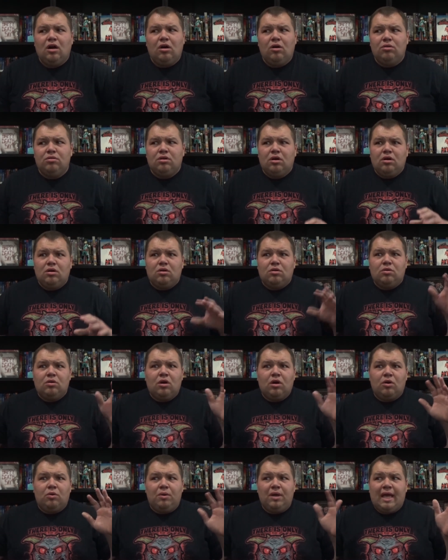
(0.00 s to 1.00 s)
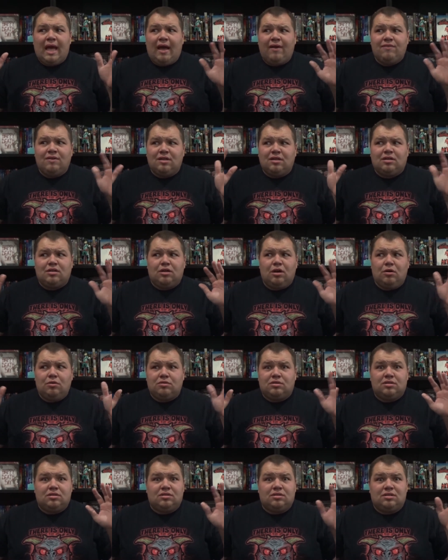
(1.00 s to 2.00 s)
Oh no, we have a
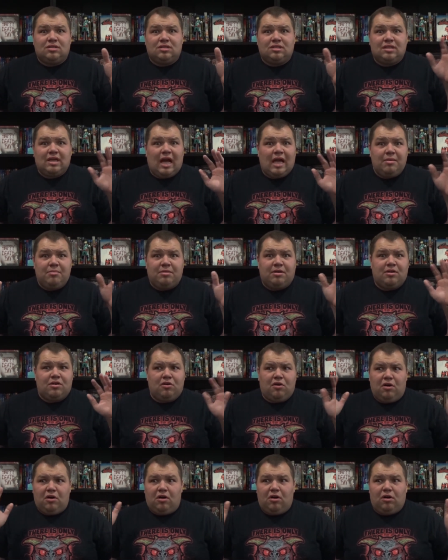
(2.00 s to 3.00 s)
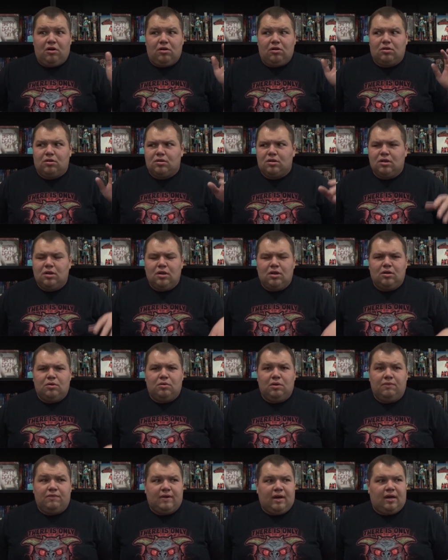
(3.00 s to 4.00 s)
ghost Skype call.
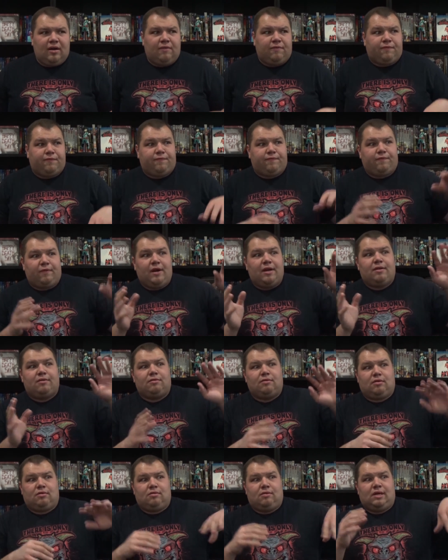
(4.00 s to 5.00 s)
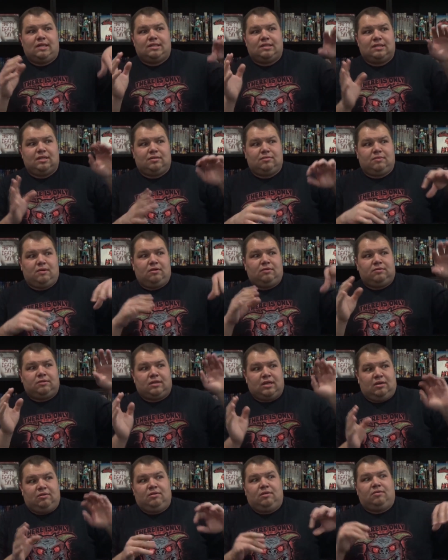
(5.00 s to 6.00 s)
We've got a friend request that won't
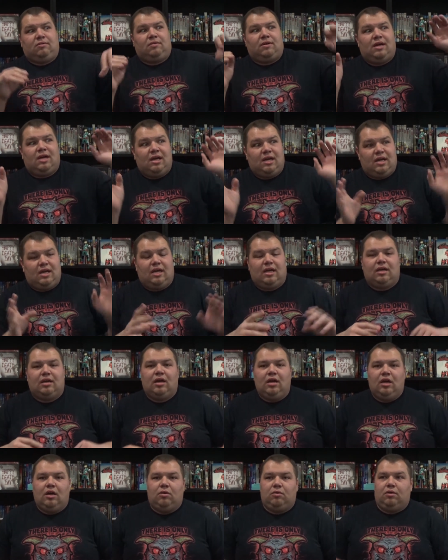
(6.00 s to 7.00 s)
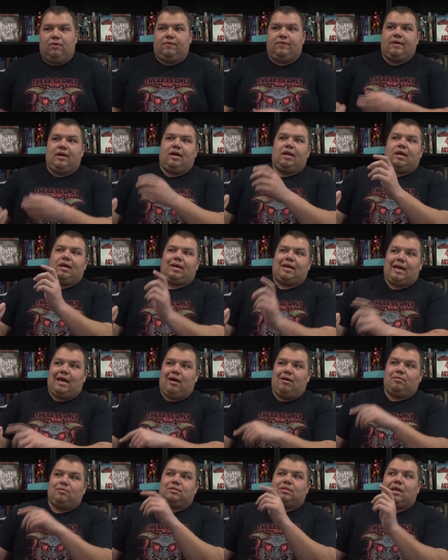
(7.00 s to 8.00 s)
go away. We've got a
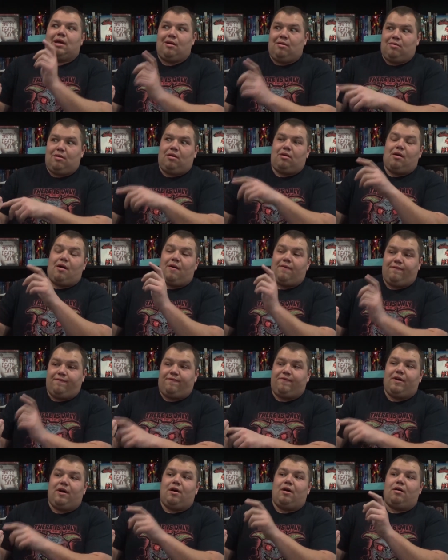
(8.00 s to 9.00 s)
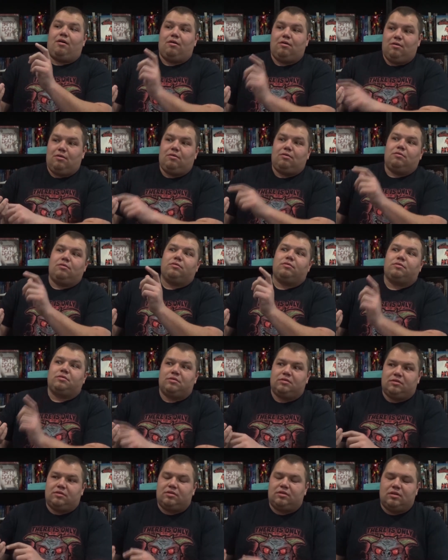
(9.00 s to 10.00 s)
countdown on our
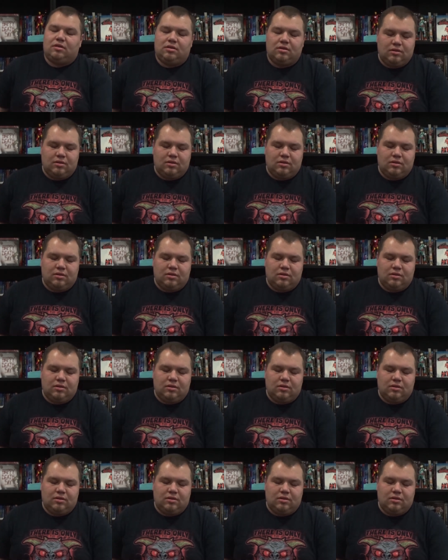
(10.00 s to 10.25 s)
phones.